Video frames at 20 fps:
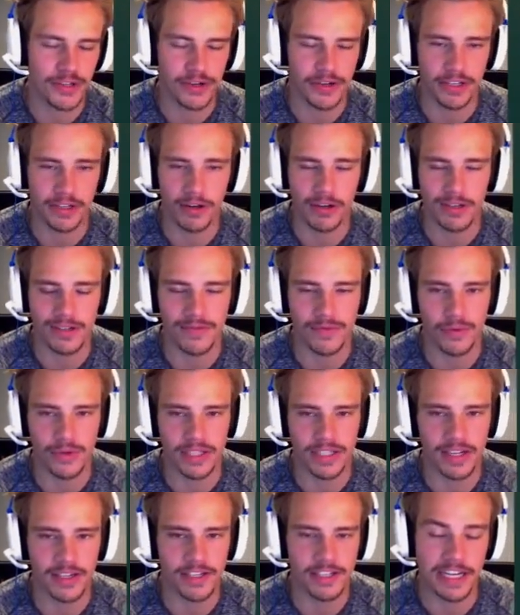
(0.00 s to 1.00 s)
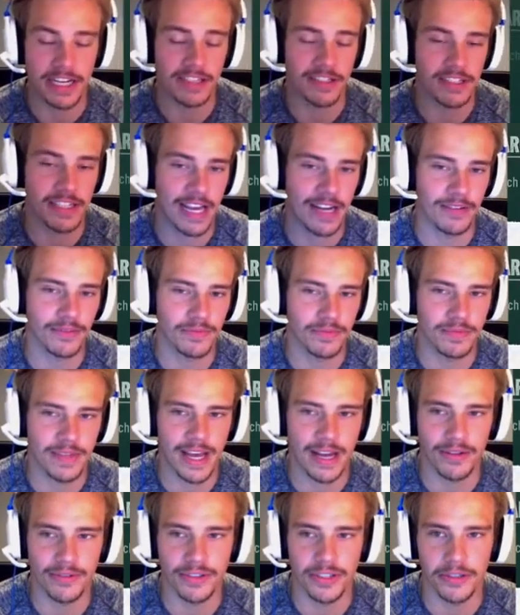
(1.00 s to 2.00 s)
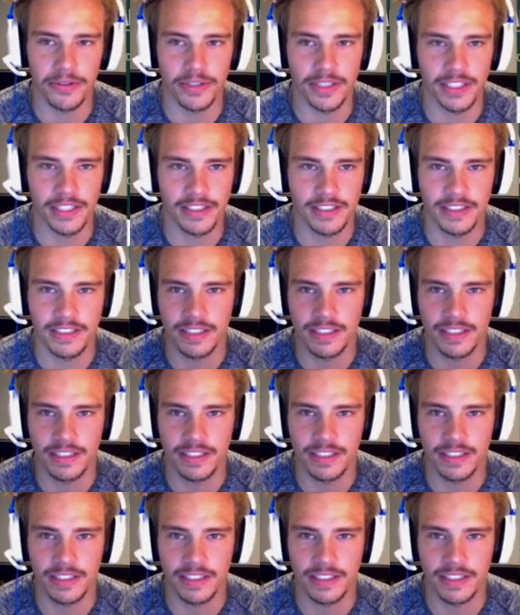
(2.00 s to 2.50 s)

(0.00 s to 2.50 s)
thirty yards, four touchdowns. That'll, that'll do it.